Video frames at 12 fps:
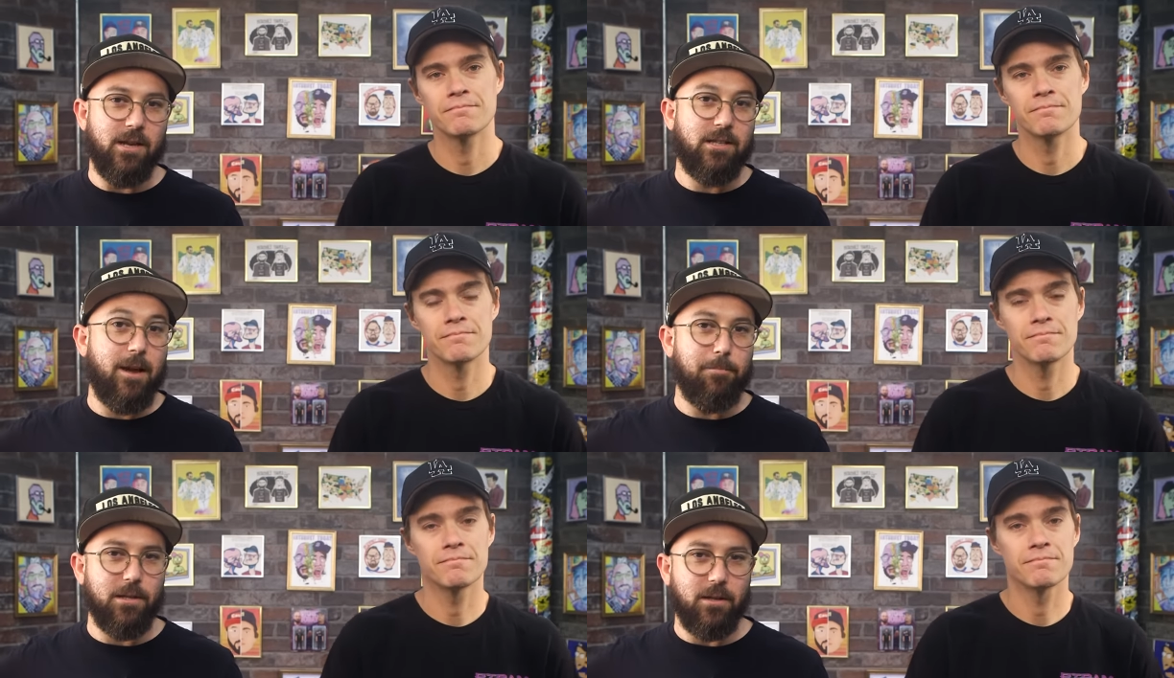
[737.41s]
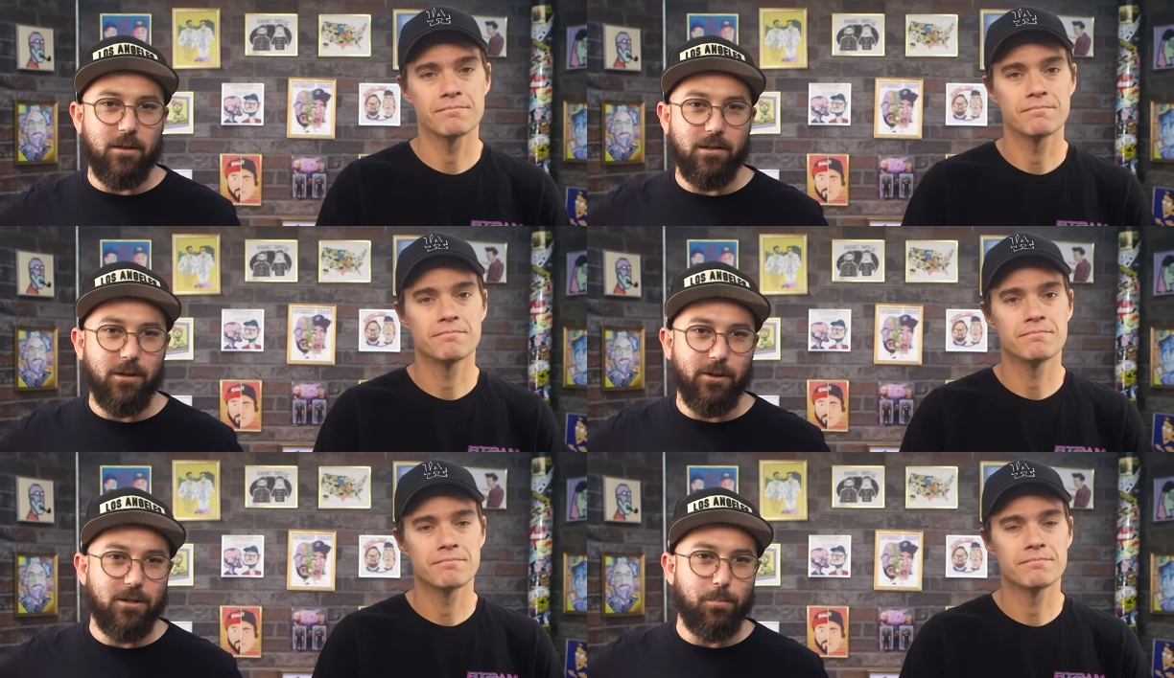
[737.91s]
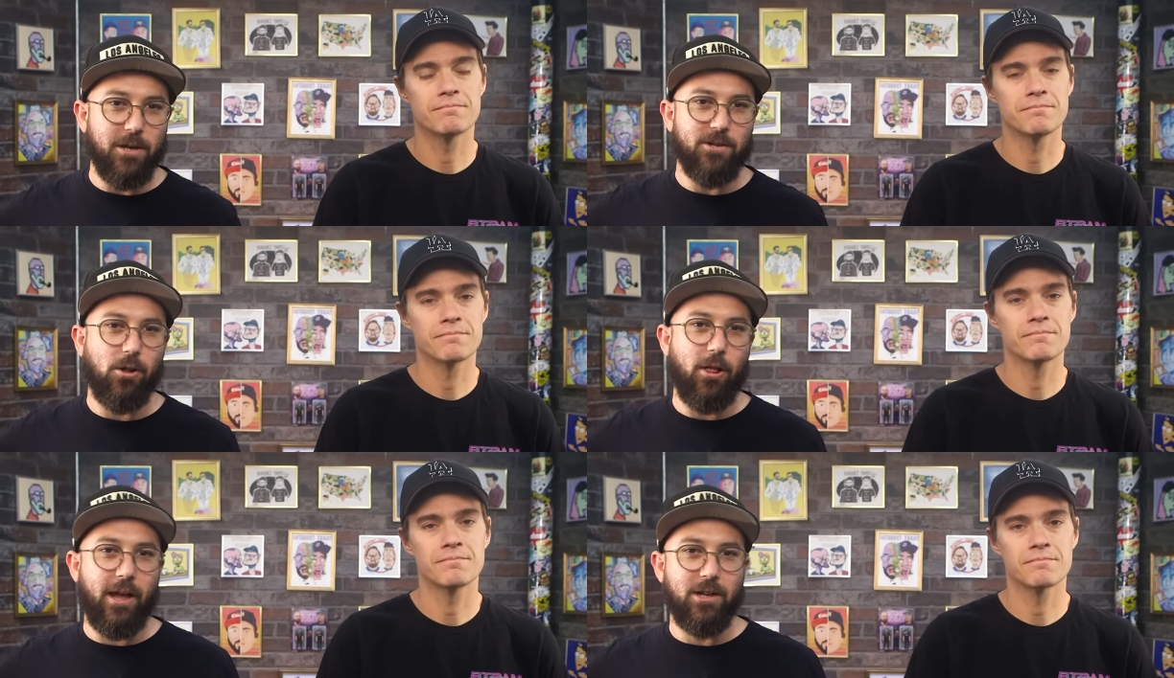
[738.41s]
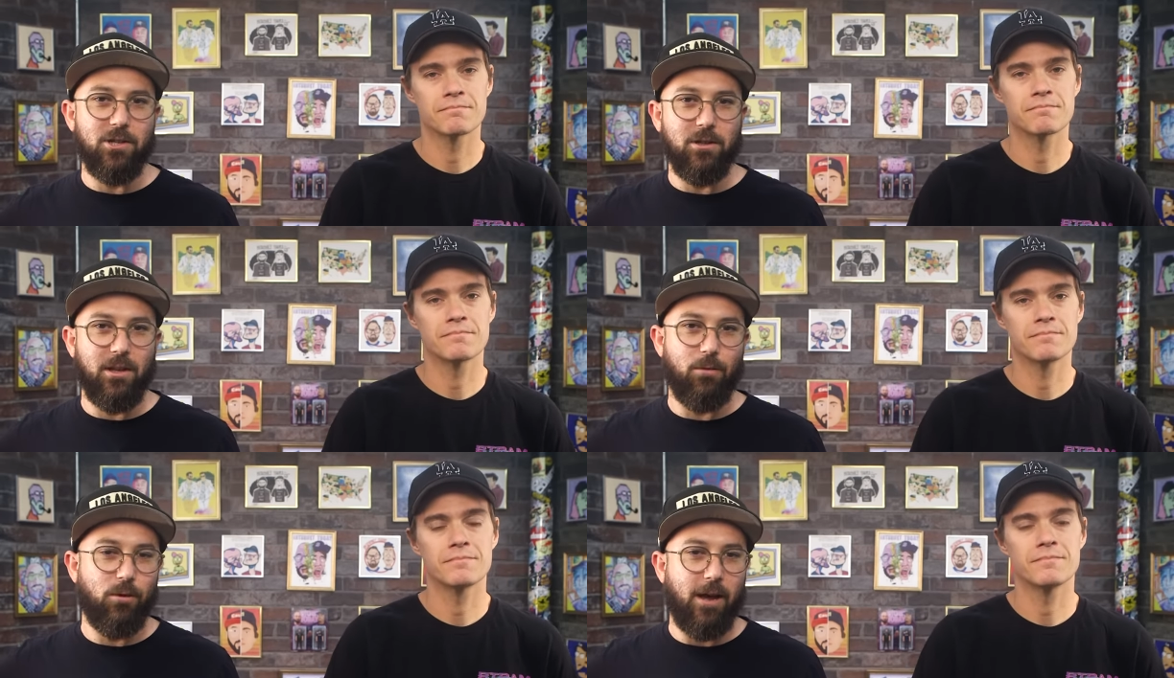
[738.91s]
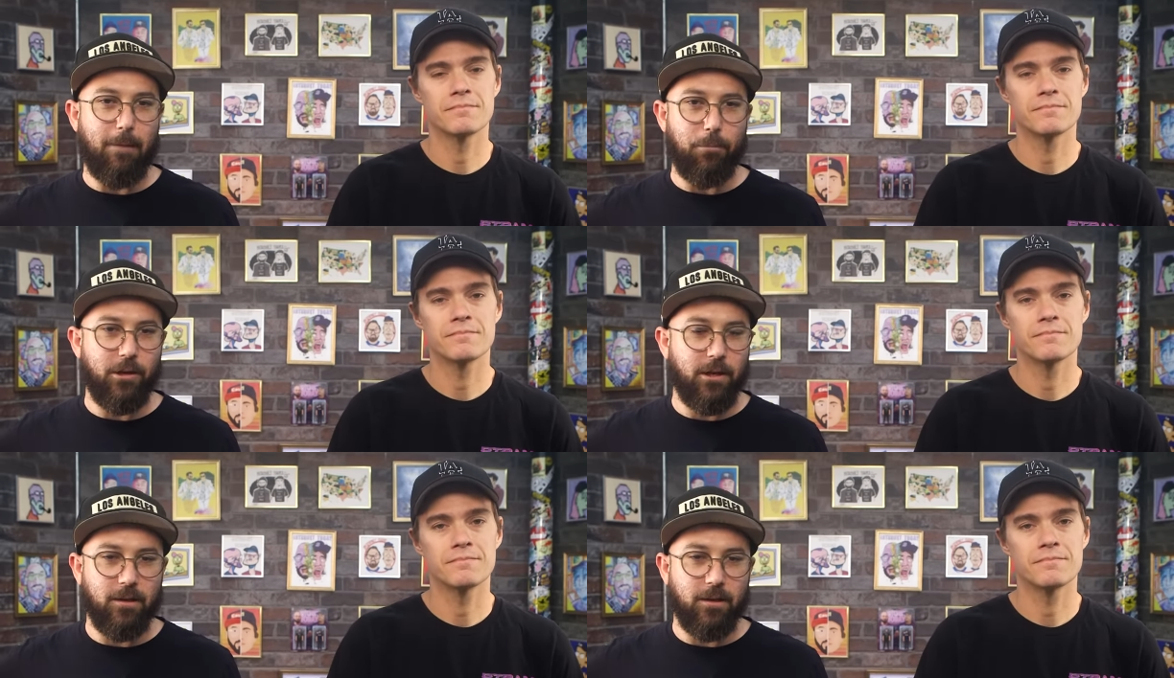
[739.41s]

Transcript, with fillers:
Speaker 1: it's empty until a special election that will happen